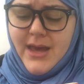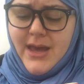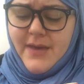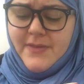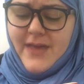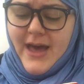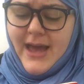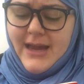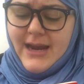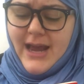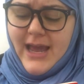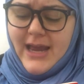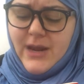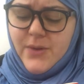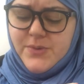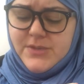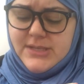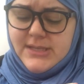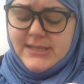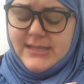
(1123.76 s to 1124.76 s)
That night, it
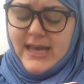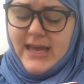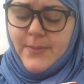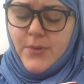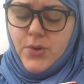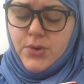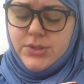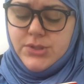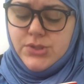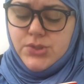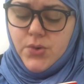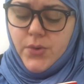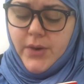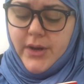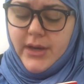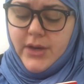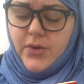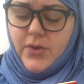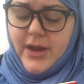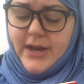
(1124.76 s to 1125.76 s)
was the same old
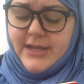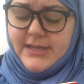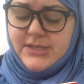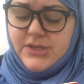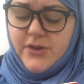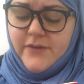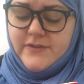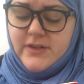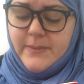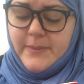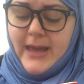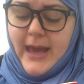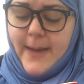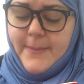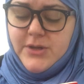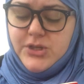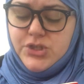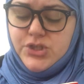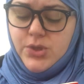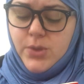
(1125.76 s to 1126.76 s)
story. Granny served up
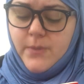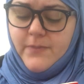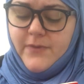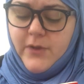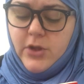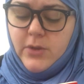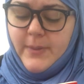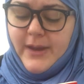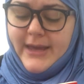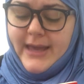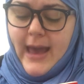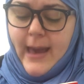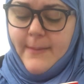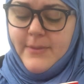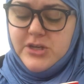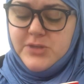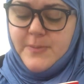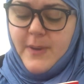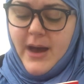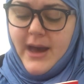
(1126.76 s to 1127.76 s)
cabbage soup, followed by
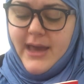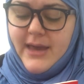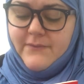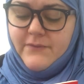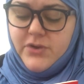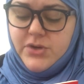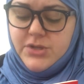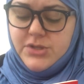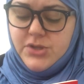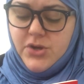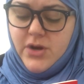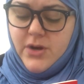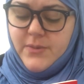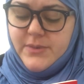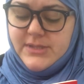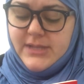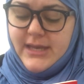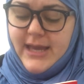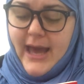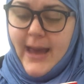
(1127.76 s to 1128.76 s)
cabbage pie, and for dessert, it
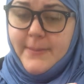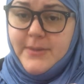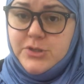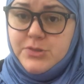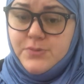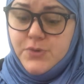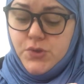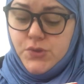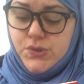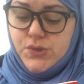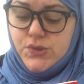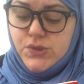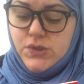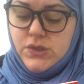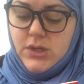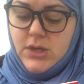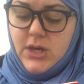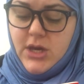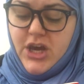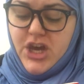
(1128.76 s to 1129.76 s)
was a cabbage mousse.
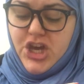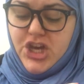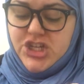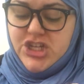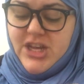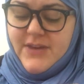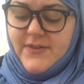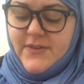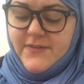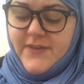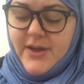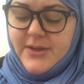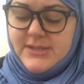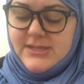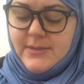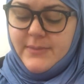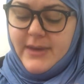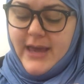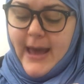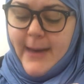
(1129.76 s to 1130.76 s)
She even found
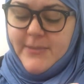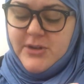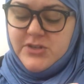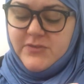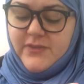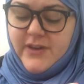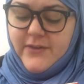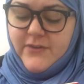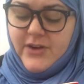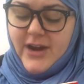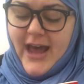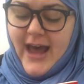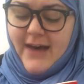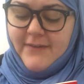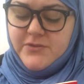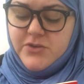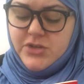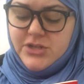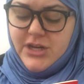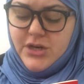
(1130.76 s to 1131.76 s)
some cabbage-flavored
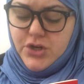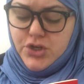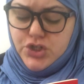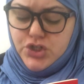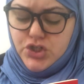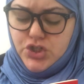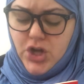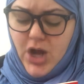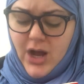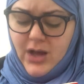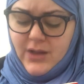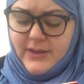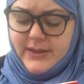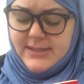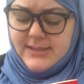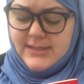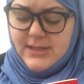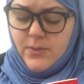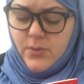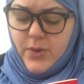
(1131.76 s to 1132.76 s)
after-dinner
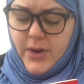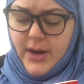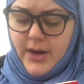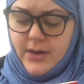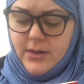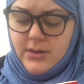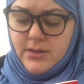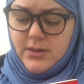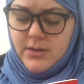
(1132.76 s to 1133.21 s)
chocolates somewhere.